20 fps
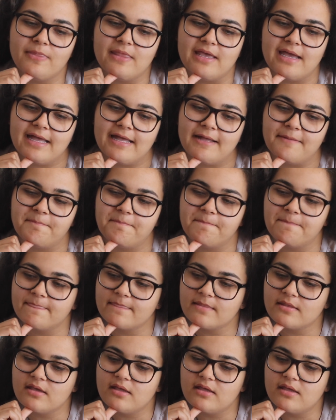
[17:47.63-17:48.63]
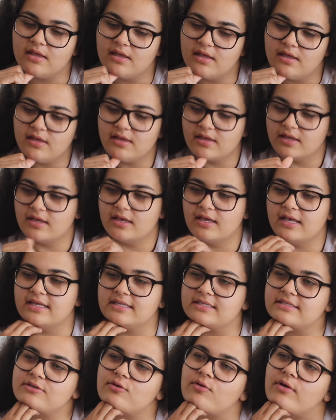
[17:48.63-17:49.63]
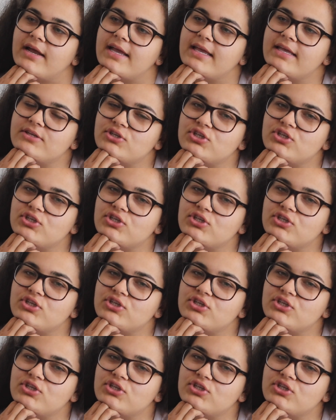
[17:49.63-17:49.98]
that's great.